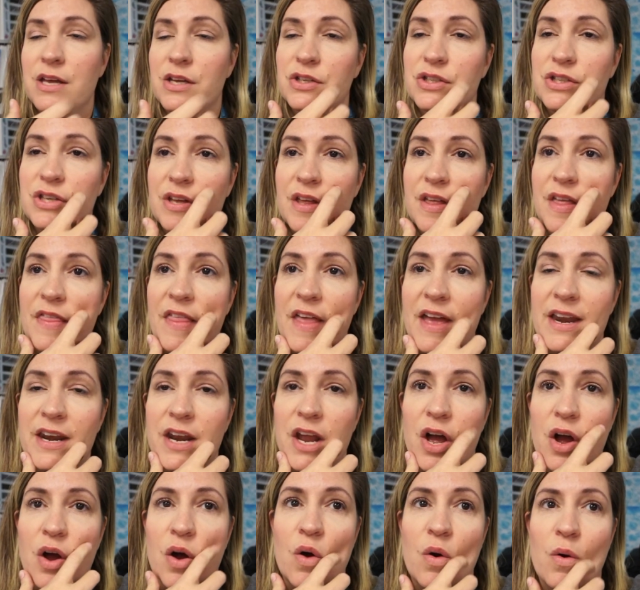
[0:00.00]
So that they
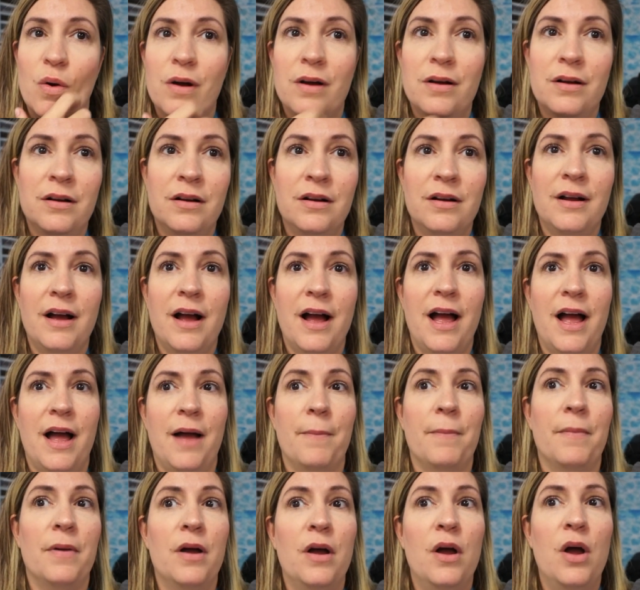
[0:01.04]
know
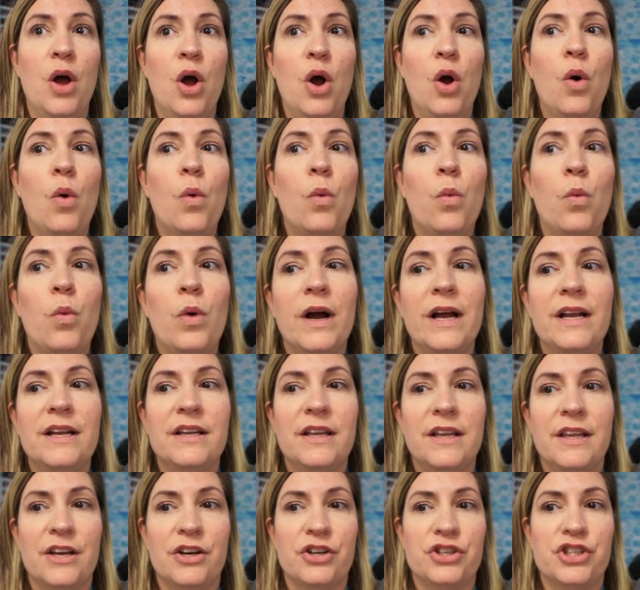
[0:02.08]
what
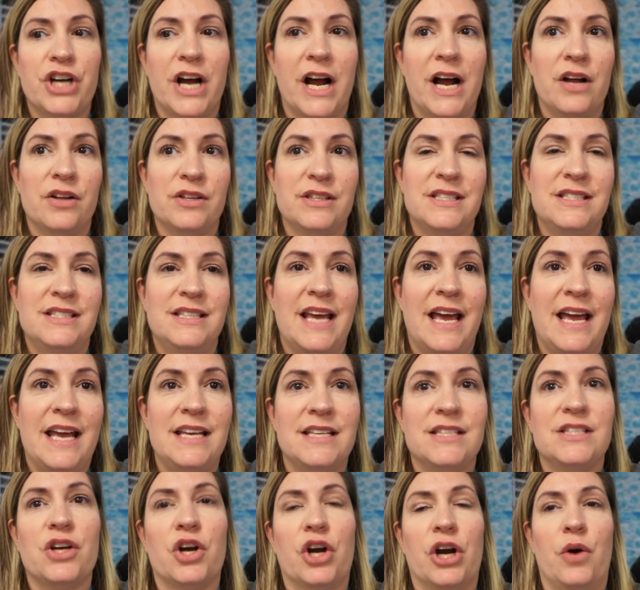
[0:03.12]
their child's
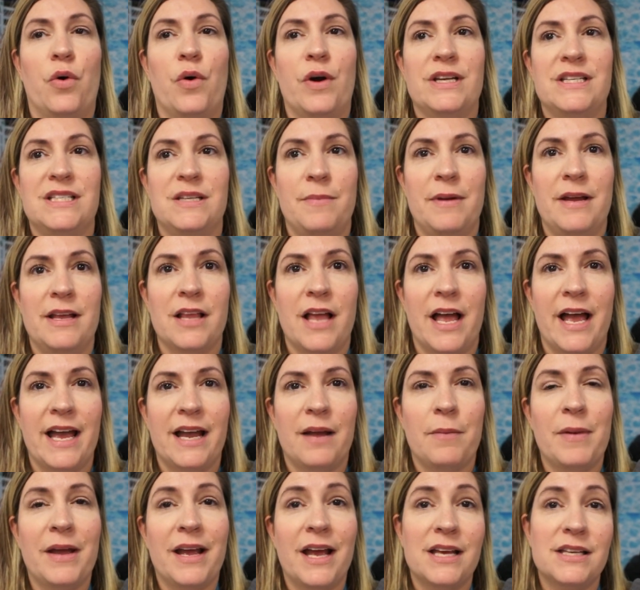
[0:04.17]
days are going to be
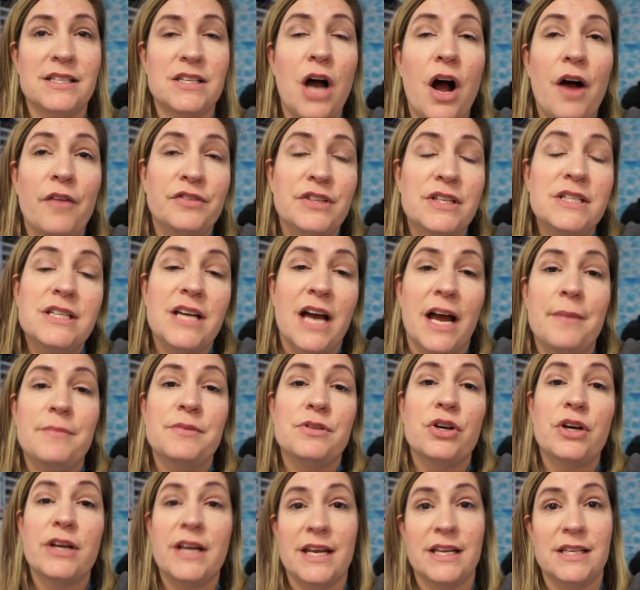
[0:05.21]
like. Because oftentimes
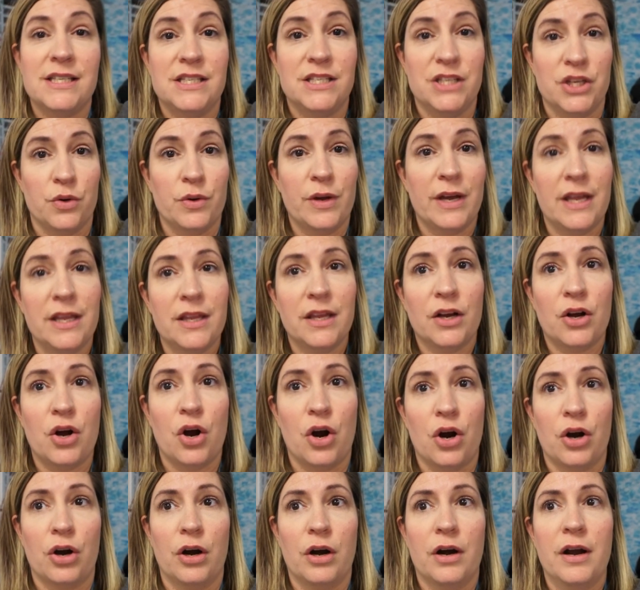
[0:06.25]
our kids do get in the
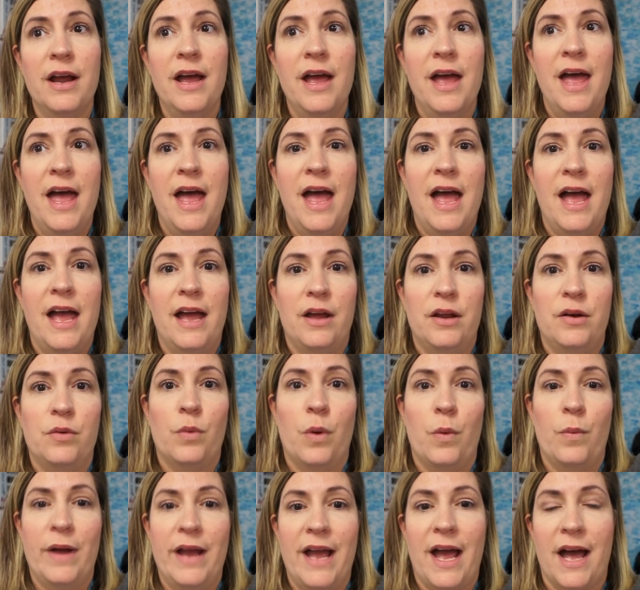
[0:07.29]
car, and
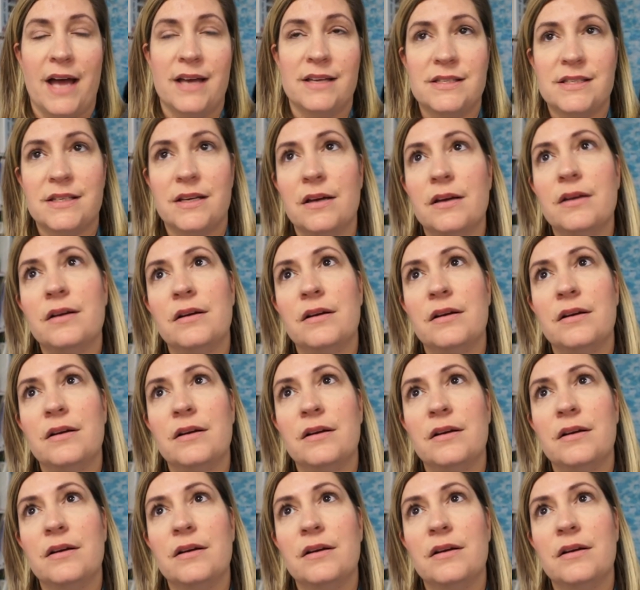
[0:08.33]
when we ask,